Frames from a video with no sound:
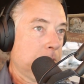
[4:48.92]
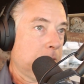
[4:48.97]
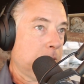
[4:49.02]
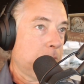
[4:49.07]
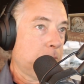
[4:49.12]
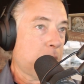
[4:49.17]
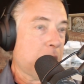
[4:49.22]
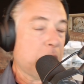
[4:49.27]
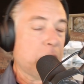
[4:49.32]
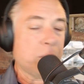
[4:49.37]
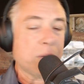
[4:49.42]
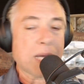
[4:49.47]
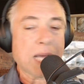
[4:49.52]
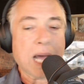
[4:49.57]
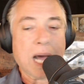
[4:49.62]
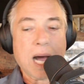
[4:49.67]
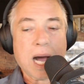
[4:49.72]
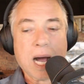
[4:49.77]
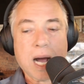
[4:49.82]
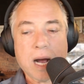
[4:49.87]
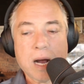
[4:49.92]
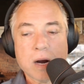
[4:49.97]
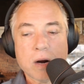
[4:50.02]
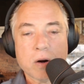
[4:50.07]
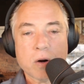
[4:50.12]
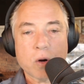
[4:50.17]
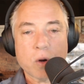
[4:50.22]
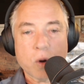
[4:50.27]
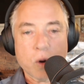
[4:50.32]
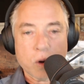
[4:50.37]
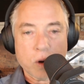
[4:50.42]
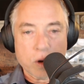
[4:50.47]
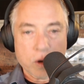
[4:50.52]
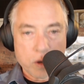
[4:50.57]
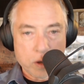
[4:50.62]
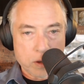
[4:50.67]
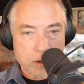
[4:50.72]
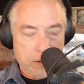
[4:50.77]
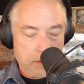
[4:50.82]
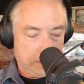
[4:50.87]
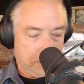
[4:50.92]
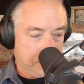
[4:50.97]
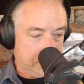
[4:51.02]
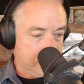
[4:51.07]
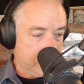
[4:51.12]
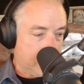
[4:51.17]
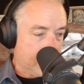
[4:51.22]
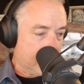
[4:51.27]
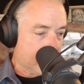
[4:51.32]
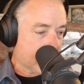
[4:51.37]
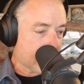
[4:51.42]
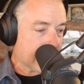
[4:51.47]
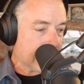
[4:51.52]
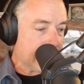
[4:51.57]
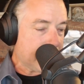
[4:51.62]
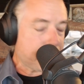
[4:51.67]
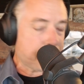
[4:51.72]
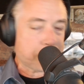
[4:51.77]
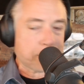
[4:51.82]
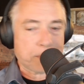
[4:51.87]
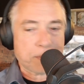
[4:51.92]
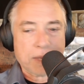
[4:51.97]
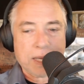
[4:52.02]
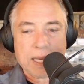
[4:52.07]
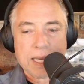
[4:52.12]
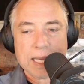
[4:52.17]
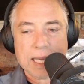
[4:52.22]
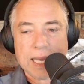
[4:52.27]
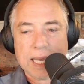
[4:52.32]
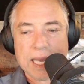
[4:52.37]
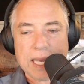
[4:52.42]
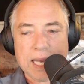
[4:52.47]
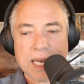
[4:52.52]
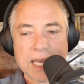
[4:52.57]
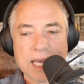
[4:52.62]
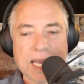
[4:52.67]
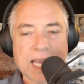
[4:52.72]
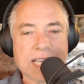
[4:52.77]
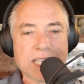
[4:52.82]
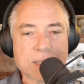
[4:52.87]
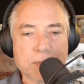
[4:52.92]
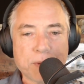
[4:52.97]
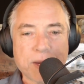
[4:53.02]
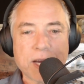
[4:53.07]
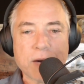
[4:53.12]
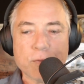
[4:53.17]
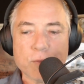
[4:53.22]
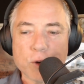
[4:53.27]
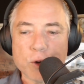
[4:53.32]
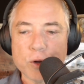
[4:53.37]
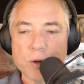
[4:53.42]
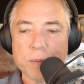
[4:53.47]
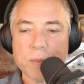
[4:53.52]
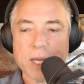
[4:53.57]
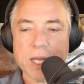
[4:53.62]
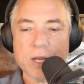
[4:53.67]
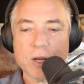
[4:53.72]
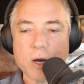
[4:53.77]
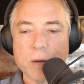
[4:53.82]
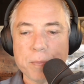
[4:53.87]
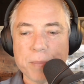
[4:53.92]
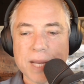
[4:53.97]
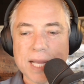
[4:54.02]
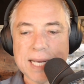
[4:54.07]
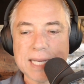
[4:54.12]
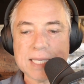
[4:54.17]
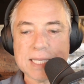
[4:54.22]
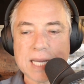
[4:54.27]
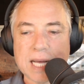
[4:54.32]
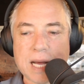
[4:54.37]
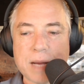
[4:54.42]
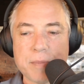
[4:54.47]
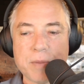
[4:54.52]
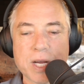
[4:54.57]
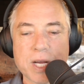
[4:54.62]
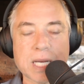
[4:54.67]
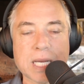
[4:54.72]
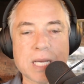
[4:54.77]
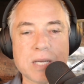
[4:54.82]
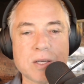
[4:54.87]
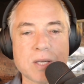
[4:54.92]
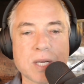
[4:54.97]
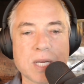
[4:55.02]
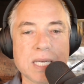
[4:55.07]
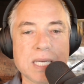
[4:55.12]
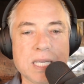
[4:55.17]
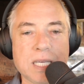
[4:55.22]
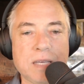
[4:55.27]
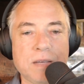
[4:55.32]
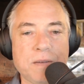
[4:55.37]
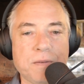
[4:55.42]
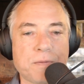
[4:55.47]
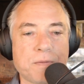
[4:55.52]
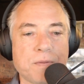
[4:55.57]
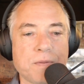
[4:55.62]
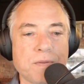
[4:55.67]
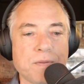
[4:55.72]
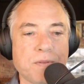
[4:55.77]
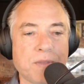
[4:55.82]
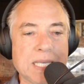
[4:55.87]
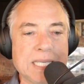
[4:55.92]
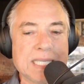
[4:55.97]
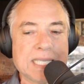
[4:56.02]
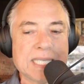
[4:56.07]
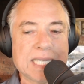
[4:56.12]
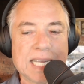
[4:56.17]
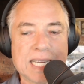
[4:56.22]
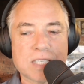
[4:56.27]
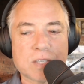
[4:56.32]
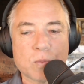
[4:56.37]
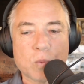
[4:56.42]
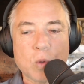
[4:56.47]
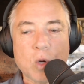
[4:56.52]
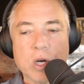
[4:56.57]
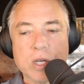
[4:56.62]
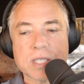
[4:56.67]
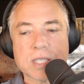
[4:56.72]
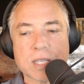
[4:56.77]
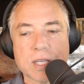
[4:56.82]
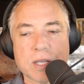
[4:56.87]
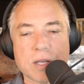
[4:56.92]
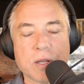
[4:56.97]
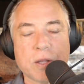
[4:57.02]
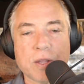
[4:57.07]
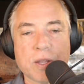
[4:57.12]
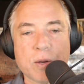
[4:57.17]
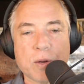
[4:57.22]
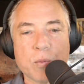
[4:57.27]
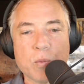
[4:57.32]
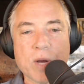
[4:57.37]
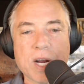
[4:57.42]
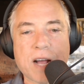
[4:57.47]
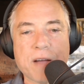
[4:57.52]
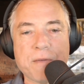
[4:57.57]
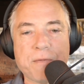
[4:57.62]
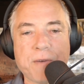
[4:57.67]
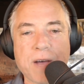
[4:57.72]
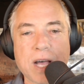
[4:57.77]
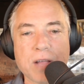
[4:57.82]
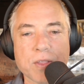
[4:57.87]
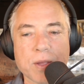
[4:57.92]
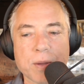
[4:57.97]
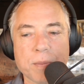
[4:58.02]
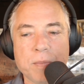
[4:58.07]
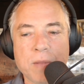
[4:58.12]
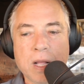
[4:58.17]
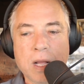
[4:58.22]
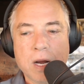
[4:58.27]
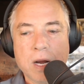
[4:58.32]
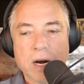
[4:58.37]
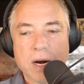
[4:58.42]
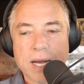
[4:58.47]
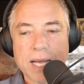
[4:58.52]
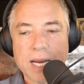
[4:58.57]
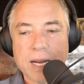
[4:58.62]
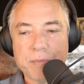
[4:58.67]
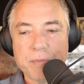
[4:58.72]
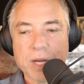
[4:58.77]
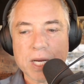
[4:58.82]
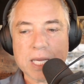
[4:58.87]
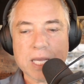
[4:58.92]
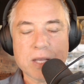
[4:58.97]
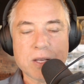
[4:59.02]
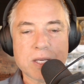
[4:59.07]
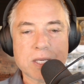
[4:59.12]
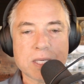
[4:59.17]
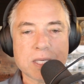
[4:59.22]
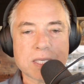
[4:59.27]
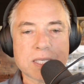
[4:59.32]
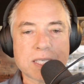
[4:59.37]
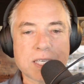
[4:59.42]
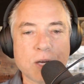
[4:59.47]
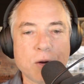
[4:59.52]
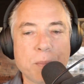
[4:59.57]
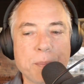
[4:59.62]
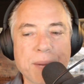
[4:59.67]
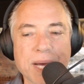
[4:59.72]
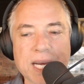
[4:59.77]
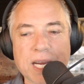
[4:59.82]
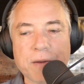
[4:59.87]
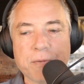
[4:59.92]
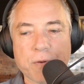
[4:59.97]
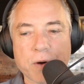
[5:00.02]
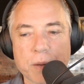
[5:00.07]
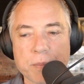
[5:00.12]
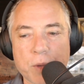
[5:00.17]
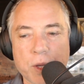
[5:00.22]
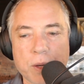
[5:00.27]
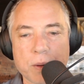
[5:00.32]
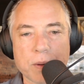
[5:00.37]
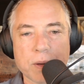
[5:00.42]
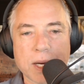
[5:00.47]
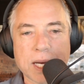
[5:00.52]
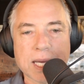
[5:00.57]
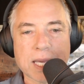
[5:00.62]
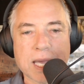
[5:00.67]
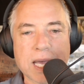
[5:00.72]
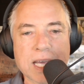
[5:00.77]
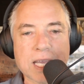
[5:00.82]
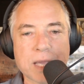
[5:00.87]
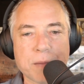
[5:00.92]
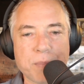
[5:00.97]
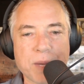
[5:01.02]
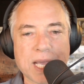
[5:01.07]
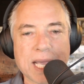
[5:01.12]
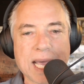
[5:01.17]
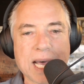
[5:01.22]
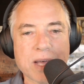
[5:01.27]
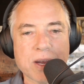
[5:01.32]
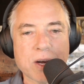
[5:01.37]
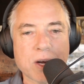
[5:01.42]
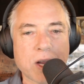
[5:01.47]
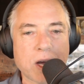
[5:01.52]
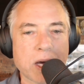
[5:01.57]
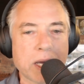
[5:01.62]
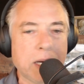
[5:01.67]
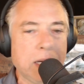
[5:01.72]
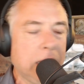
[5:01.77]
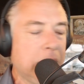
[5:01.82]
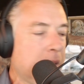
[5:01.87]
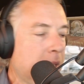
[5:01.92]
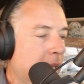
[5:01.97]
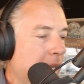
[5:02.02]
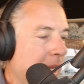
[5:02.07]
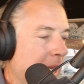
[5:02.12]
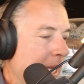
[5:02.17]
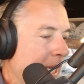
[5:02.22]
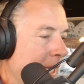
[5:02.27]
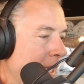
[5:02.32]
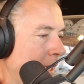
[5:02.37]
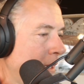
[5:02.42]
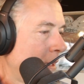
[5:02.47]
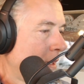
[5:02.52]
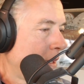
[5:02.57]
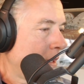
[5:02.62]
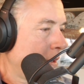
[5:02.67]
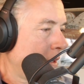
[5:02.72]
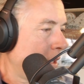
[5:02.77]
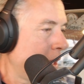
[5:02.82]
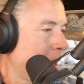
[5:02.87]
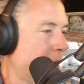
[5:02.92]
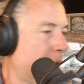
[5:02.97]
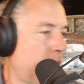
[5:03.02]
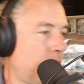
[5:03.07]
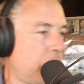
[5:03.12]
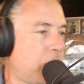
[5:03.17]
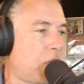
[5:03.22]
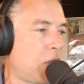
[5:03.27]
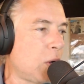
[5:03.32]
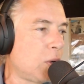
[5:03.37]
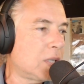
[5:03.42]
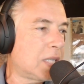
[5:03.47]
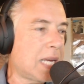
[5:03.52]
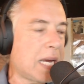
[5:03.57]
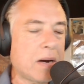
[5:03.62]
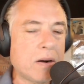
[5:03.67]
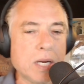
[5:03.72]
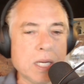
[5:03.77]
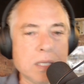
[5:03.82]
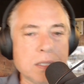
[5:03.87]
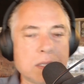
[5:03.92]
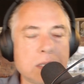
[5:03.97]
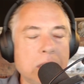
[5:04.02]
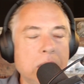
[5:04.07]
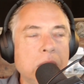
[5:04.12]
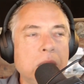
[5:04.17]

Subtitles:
borrow a car or, you know, sleep in a spare room in your place, I'm not going to leave these things worse than when I found them. All right. I'm not going to steal money from you. I can be counted on in, you know, those areas.